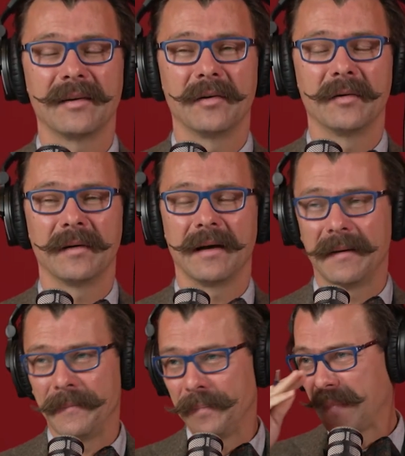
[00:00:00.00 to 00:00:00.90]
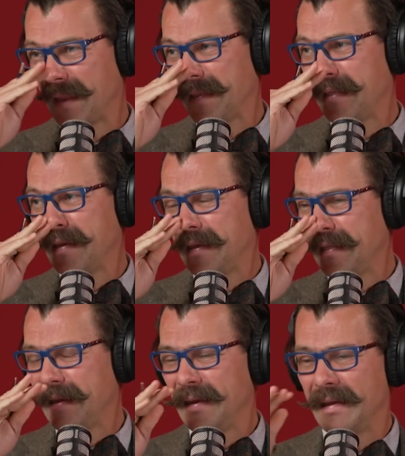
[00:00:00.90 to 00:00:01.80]

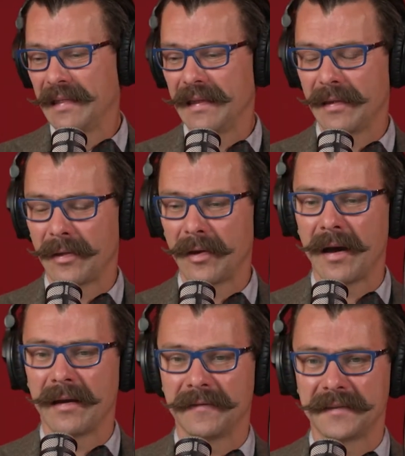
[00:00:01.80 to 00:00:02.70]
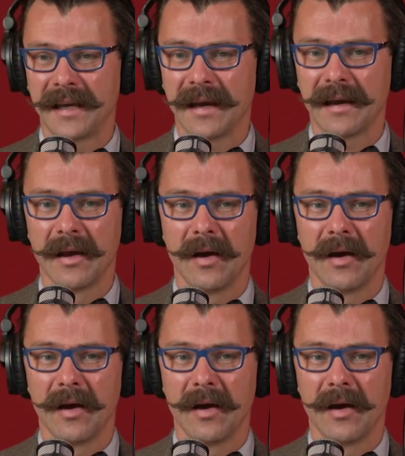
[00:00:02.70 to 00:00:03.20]
the thought of saying,